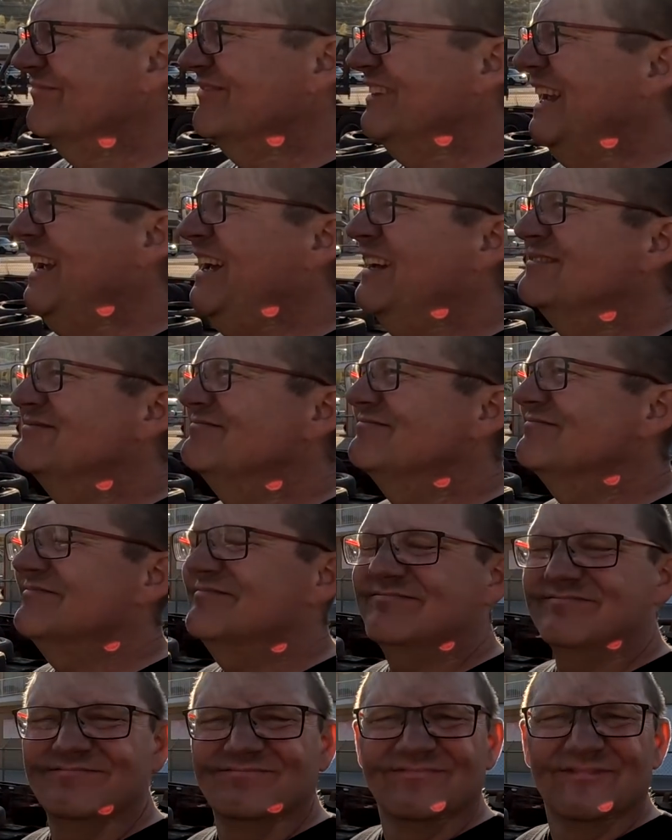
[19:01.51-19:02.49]
yeah,
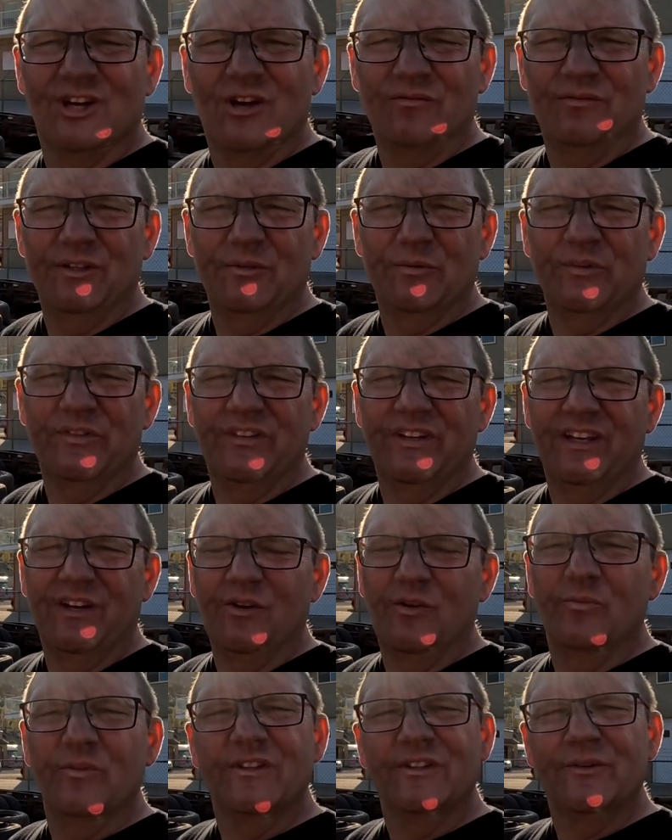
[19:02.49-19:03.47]
hopefully we'll see you at
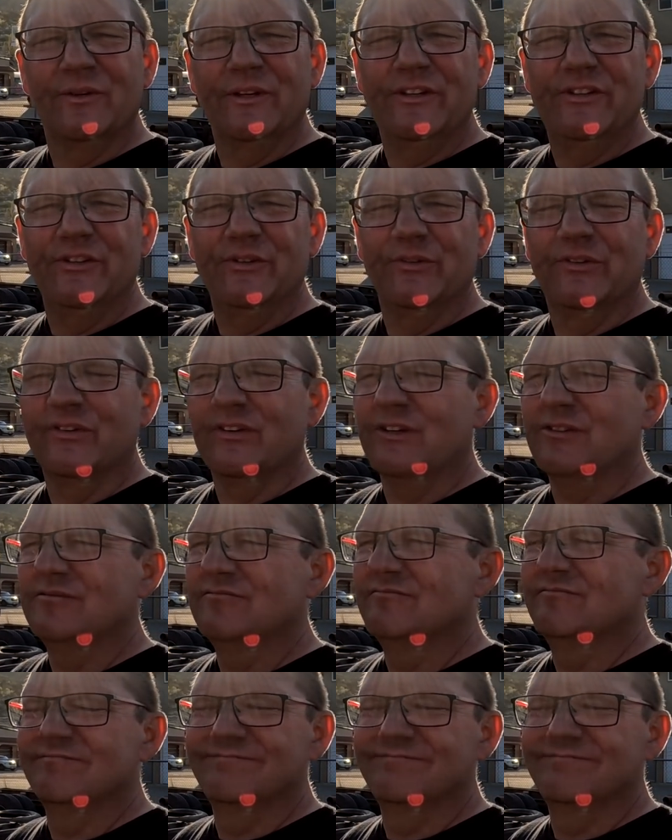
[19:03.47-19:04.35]
home with no issues. So.